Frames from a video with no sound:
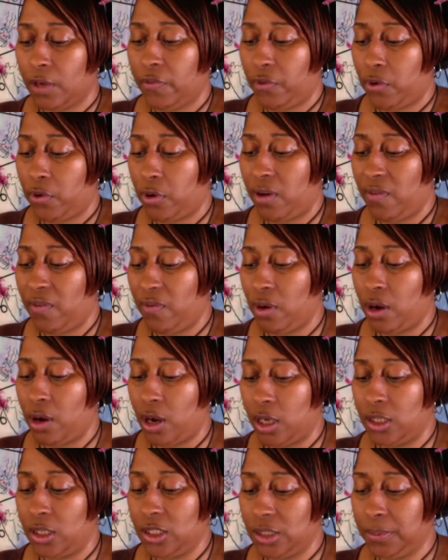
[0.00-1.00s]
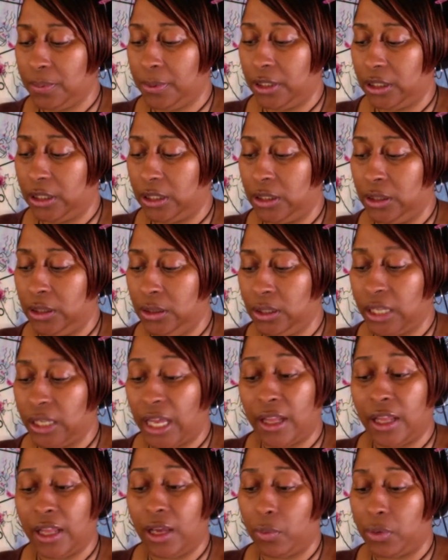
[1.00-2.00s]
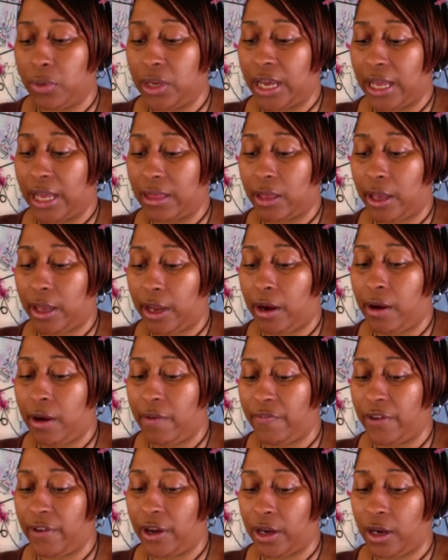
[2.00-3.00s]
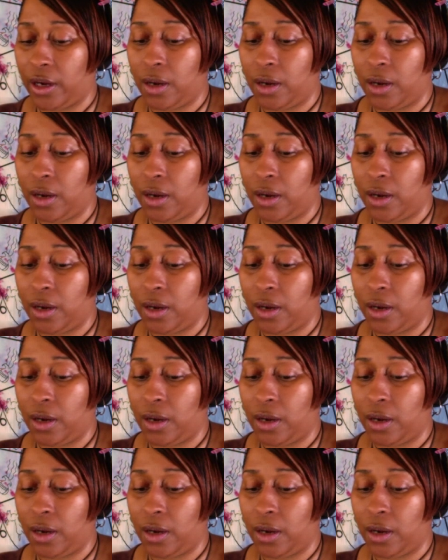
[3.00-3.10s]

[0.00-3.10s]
Four of Wands, please. And then we got the Hierophant.